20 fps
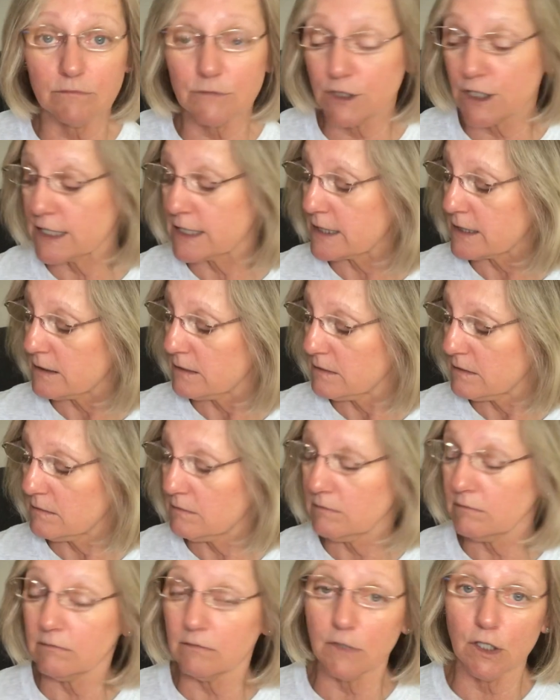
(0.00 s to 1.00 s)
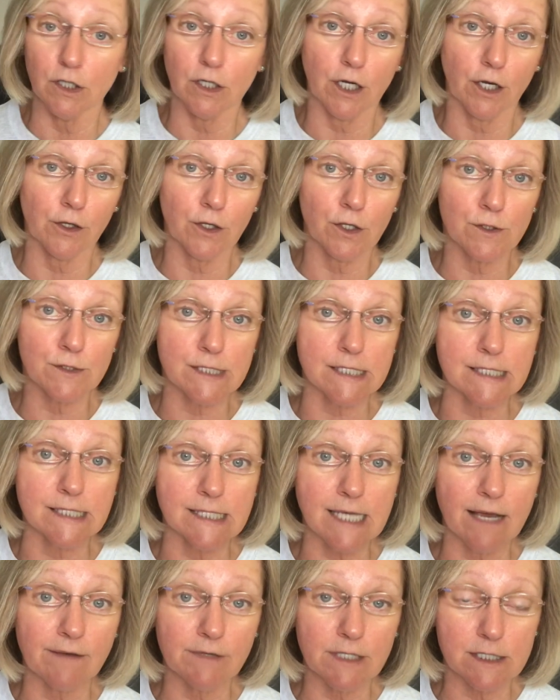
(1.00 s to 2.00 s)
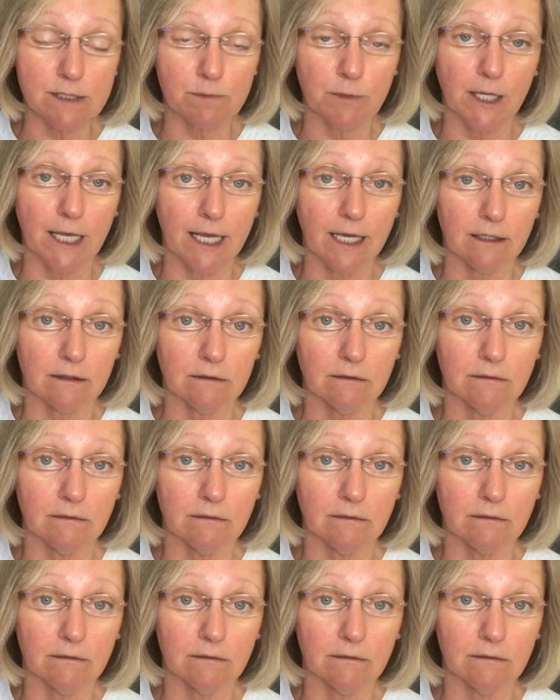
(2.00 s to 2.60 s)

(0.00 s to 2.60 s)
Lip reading: just, you know, use the savings plan